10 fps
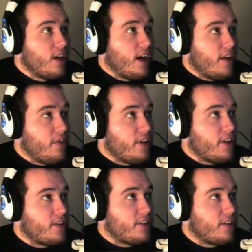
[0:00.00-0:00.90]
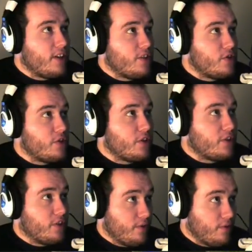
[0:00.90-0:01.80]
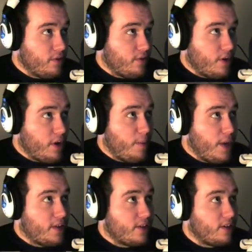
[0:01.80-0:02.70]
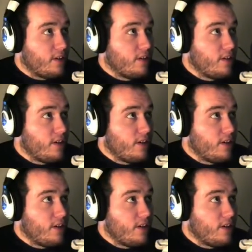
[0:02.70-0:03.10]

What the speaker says: And this is just amazing.